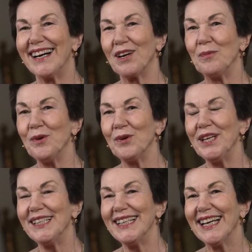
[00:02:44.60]

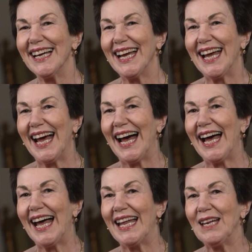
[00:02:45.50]
community.
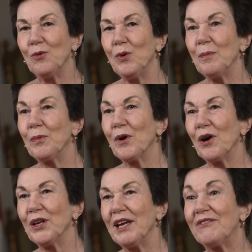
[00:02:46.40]
And we
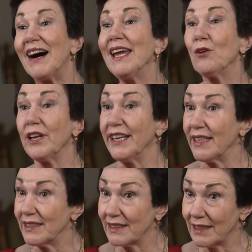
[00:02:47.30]
brought a
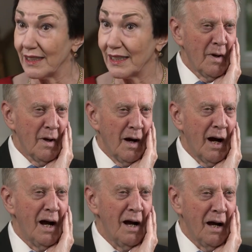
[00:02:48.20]
violinist
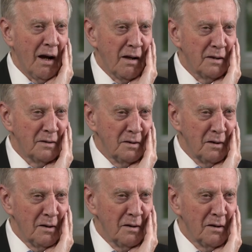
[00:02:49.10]
to make a
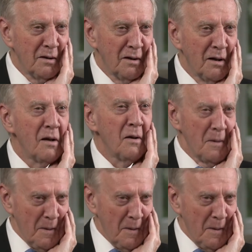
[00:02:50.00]
concert, a Dominican